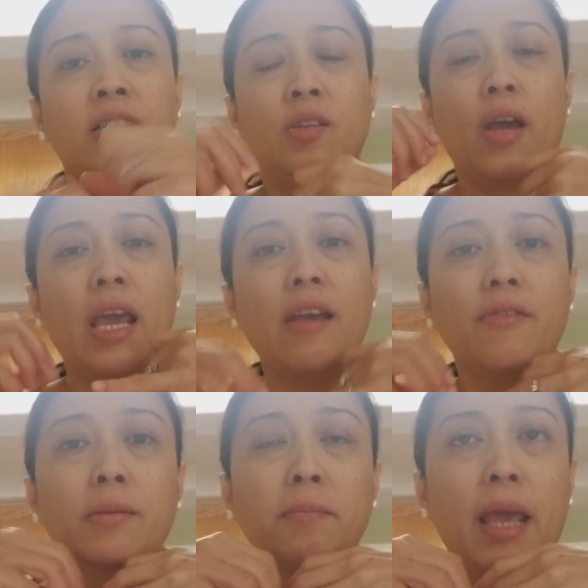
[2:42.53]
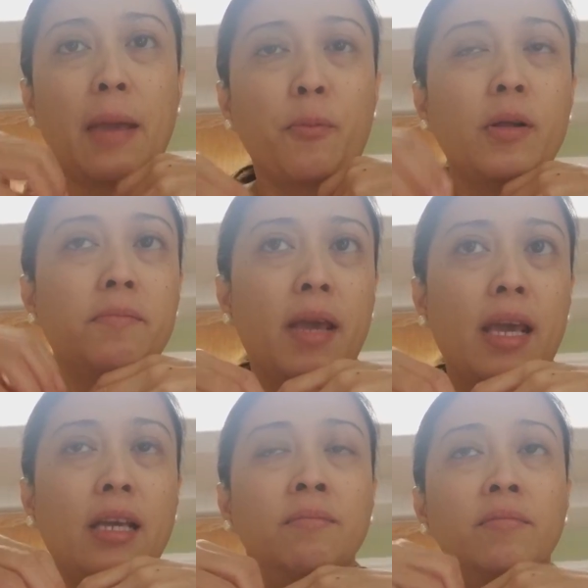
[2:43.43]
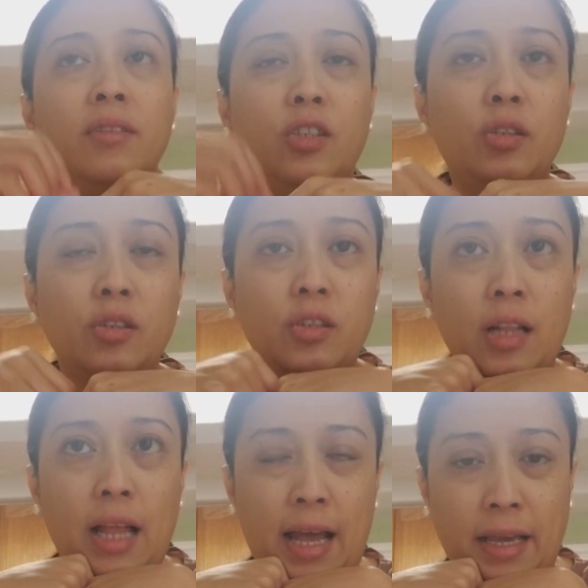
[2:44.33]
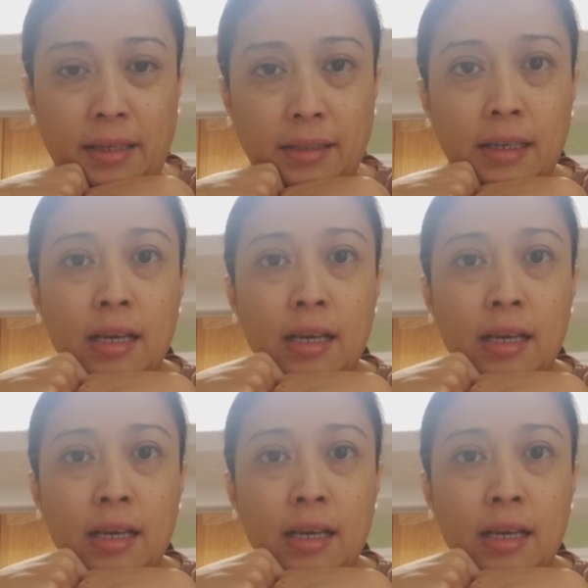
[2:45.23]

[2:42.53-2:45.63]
So April, May, June, July,